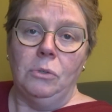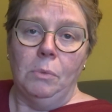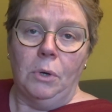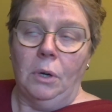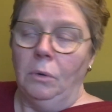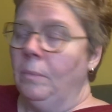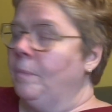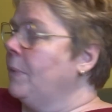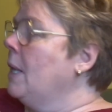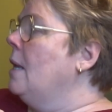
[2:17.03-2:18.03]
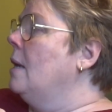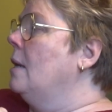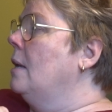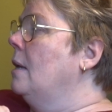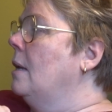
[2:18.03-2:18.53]
tomorrow.
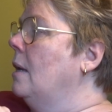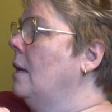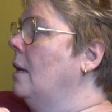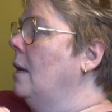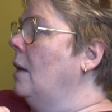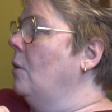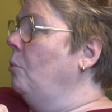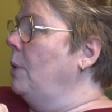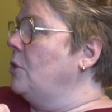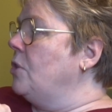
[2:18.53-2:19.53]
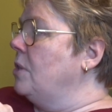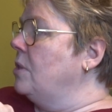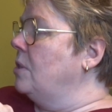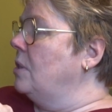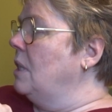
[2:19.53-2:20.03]
Which is
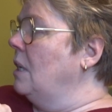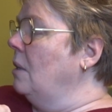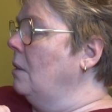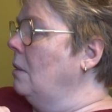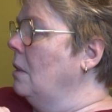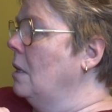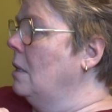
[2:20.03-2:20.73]
still